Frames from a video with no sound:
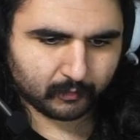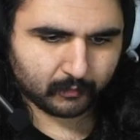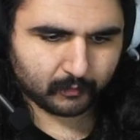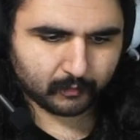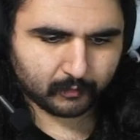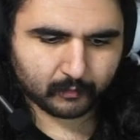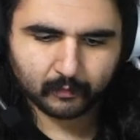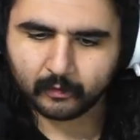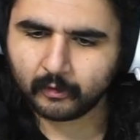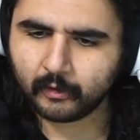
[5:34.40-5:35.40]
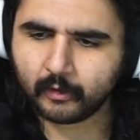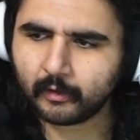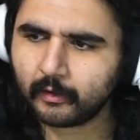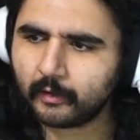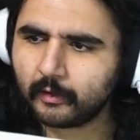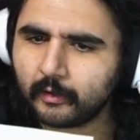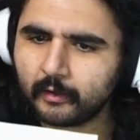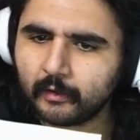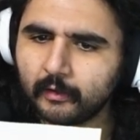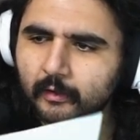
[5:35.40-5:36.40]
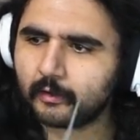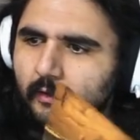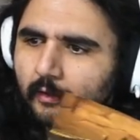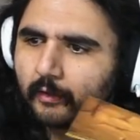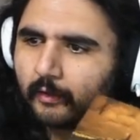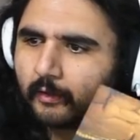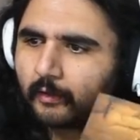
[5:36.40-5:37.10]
No one is speaking in this clip.